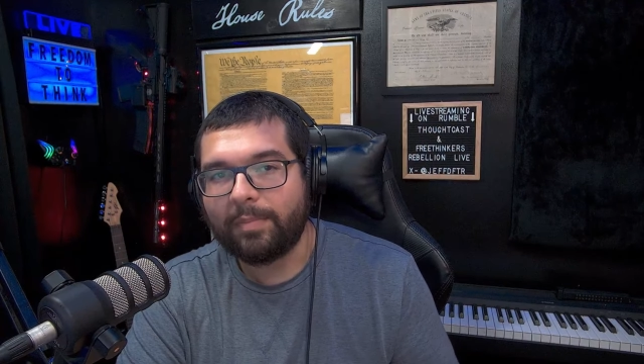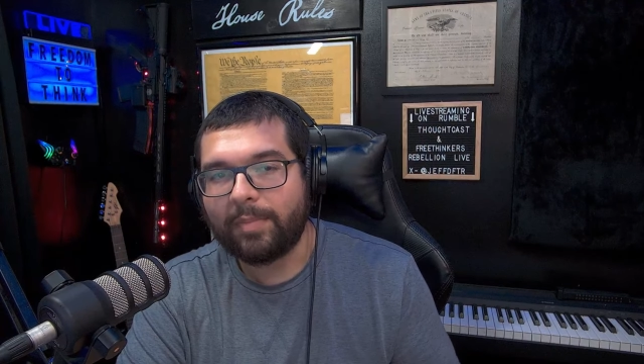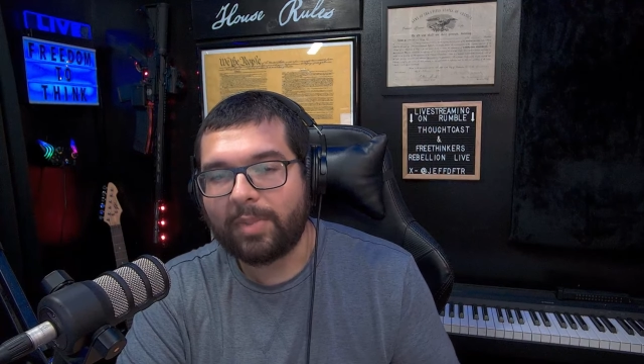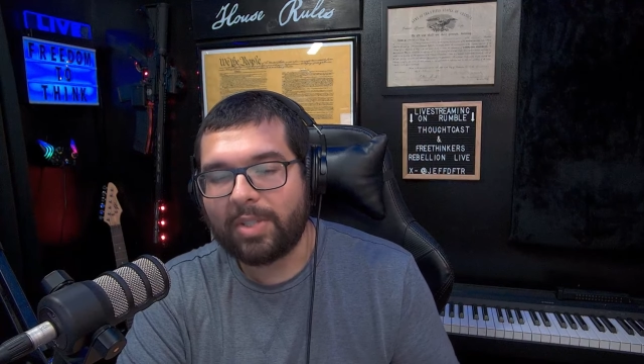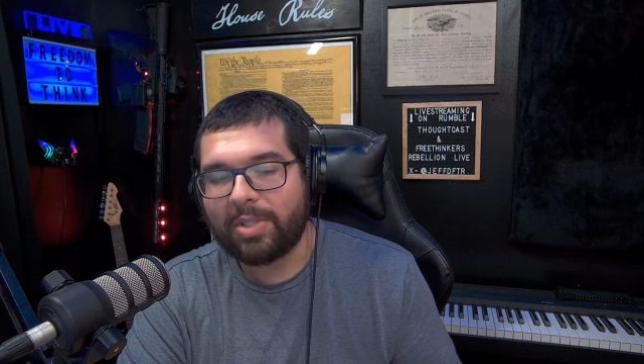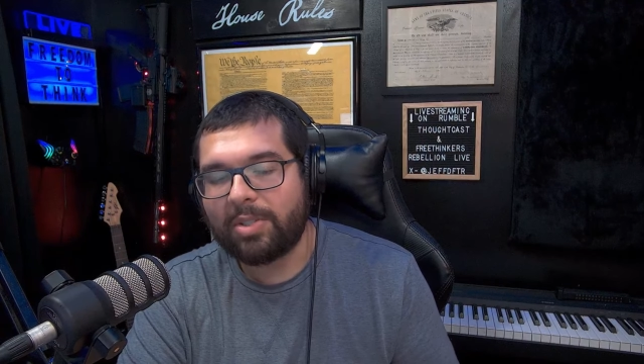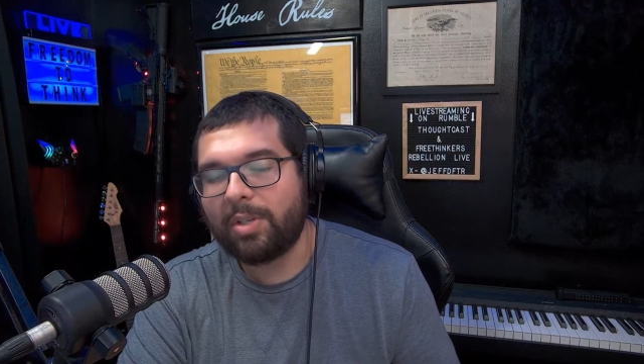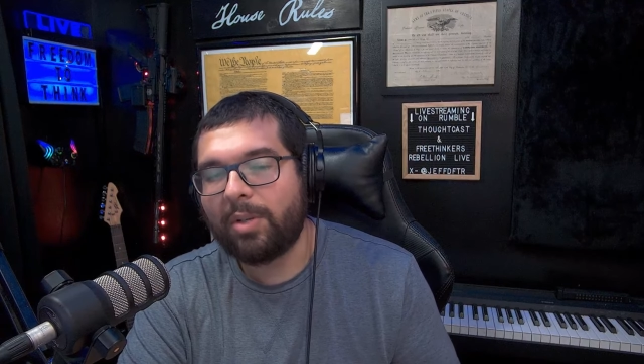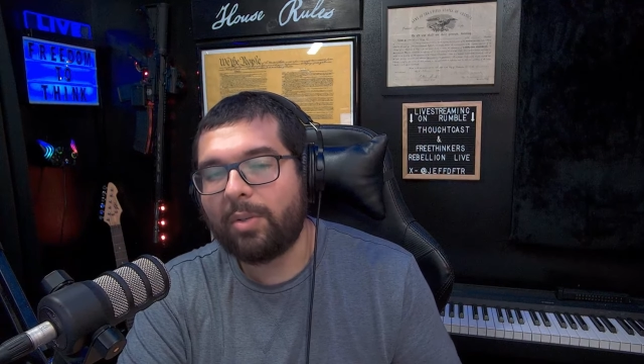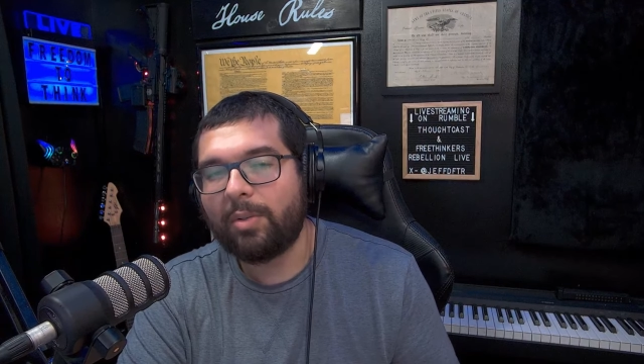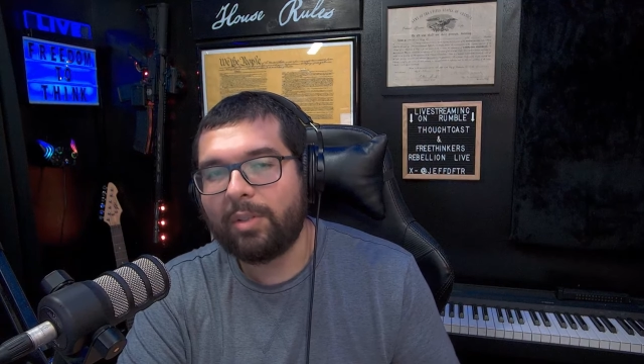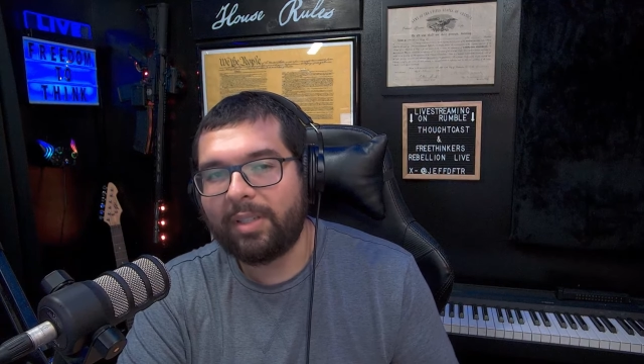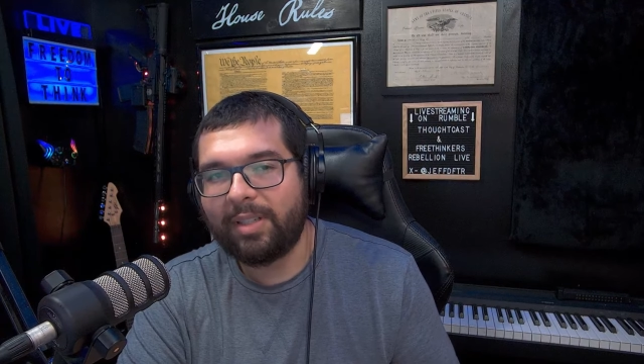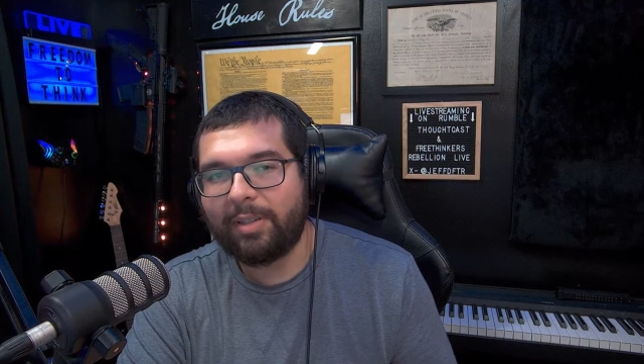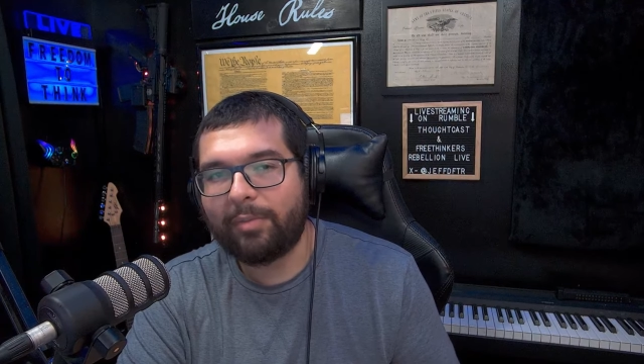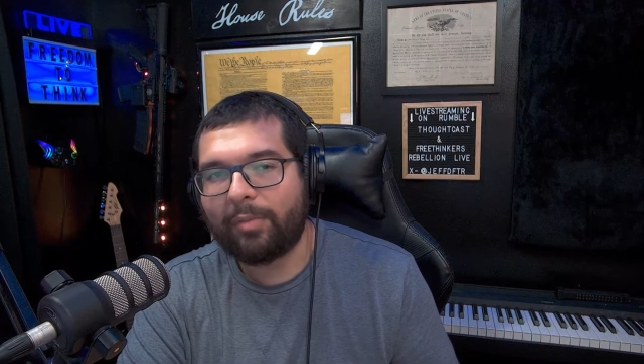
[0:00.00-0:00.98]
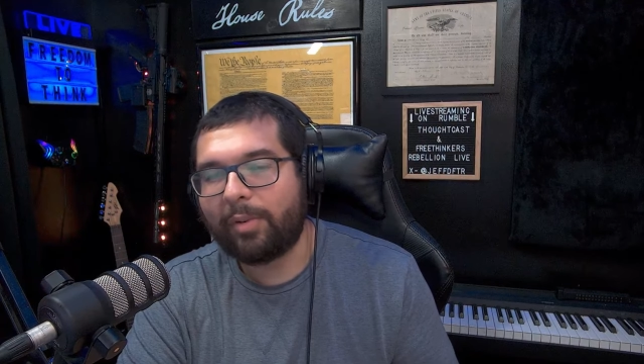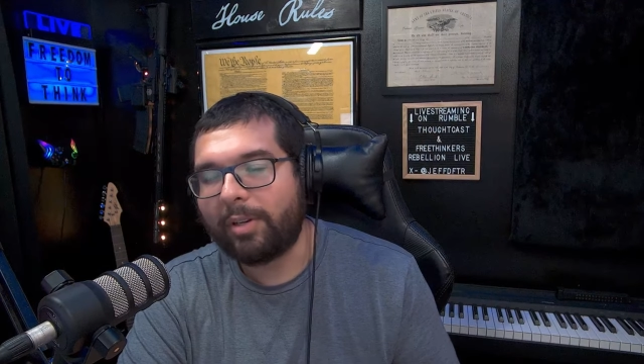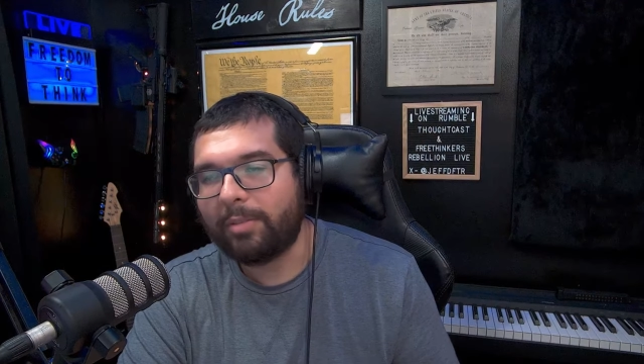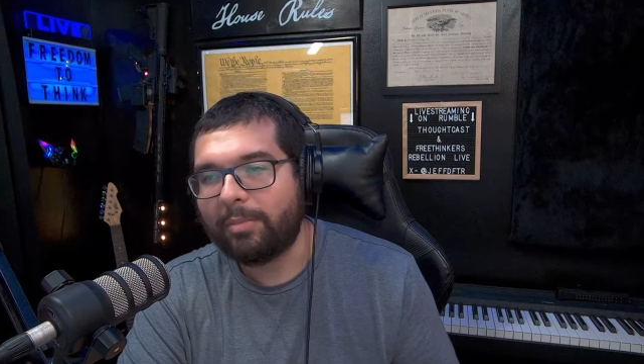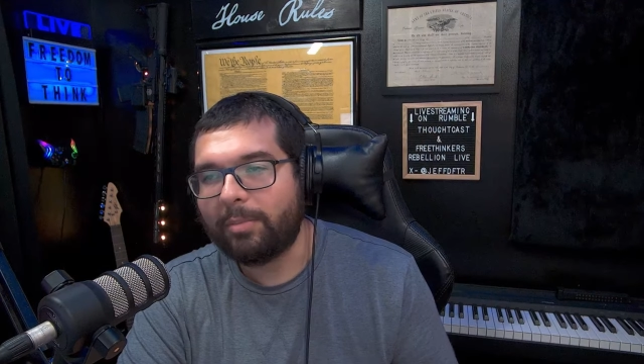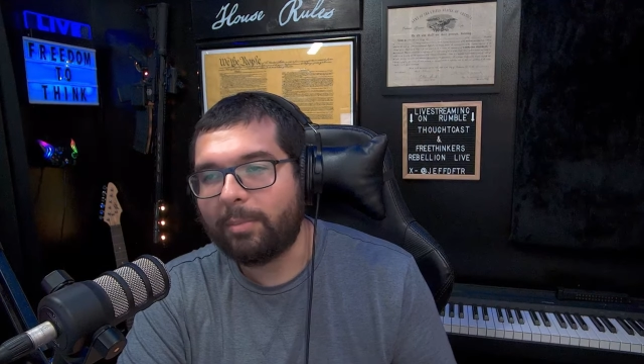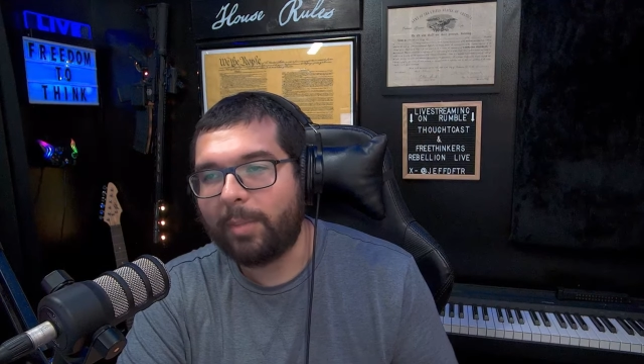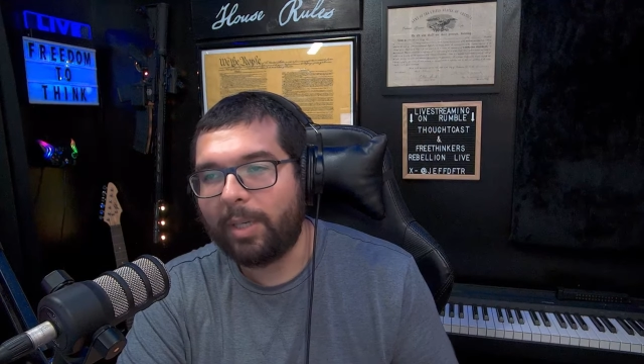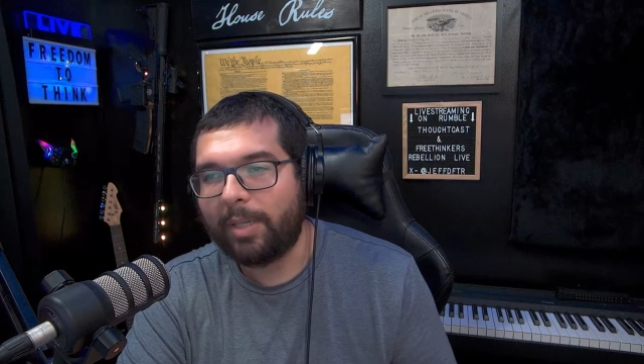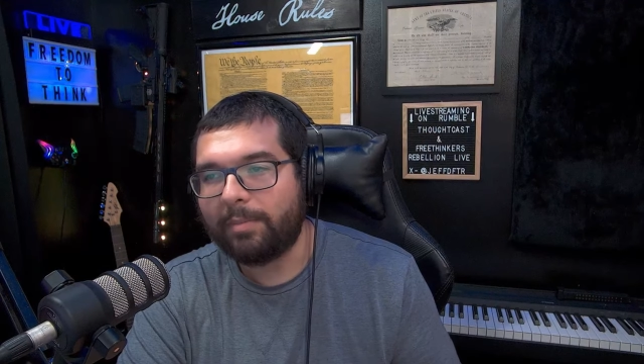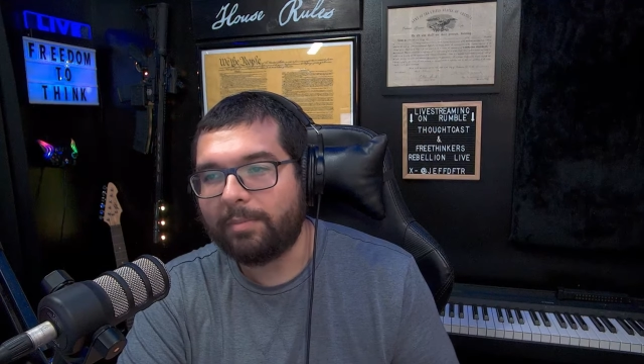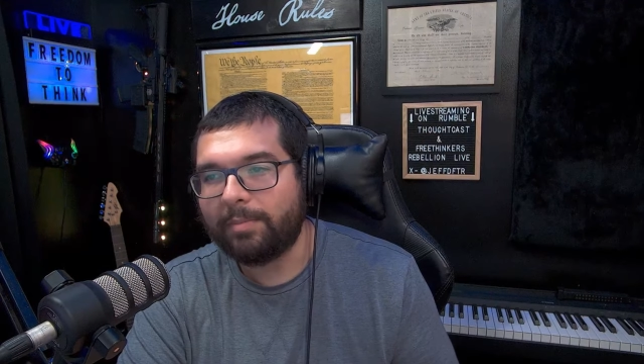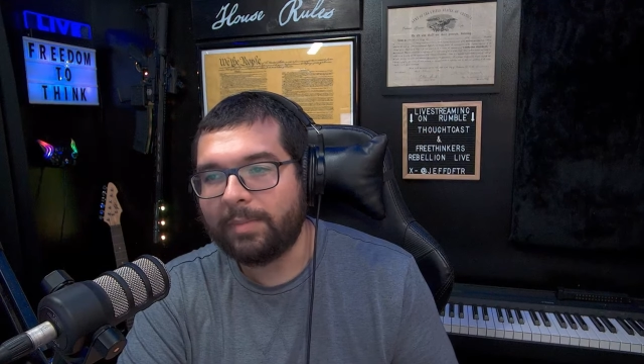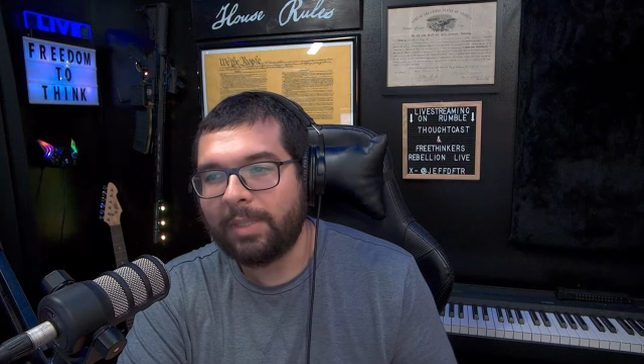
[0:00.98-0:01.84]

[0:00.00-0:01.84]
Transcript: This is totally different, but